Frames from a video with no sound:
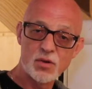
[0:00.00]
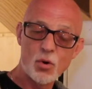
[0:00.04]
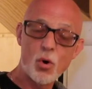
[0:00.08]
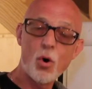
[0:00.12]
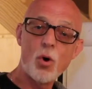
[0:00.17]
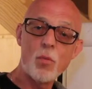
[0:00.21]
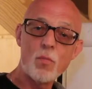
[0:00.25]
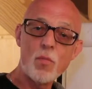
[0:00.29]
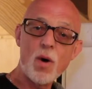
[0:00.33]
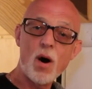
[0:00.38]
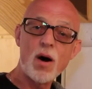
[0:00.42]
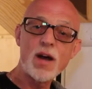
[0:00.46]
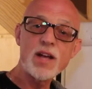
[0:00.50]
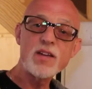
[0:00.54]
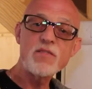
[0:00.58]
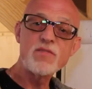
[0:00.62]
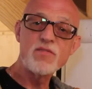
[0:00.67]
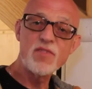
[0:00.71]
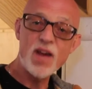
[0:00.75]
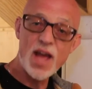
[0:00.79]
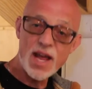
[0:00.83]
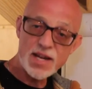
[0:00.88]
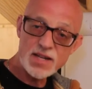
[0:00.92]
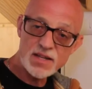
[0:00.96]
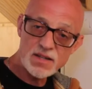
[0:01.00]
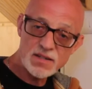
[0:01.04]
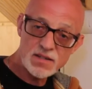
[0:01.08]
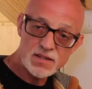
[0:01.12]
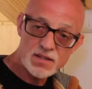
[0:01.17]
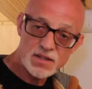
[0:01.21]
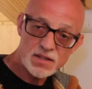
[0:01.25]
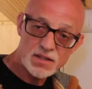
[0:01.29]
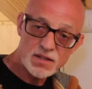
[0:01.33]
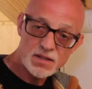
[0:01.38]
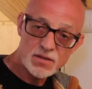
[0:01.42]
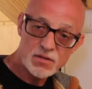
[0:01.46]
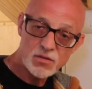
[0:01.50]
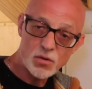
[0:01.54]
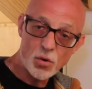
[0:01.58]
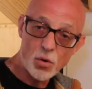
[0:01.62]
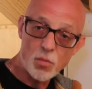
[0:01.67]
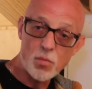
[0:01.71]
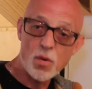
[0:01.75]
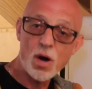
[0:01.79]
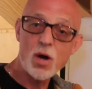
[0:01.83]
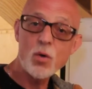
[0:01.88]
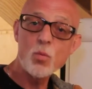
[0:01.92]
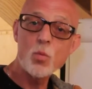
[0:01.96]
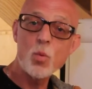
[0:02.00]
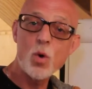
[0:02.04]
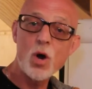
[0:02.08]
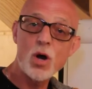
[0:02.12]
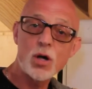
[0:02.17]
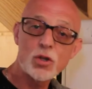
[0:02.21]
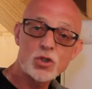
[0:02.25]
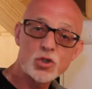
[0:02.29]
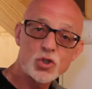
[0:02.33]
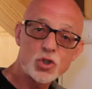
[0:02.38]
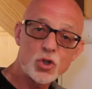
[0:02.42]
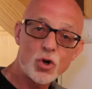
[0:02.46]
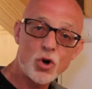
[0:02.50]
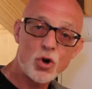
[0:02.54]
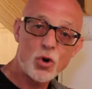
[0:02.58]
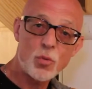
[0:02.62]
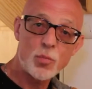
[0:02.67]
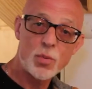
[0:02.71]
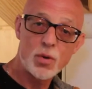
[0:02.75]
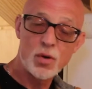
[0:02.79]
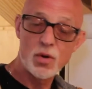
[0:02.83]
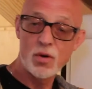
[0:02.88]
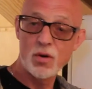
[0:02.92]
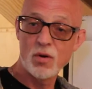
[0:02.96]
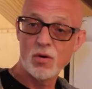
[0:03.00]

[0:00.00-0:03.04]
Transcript: or my event or my workshop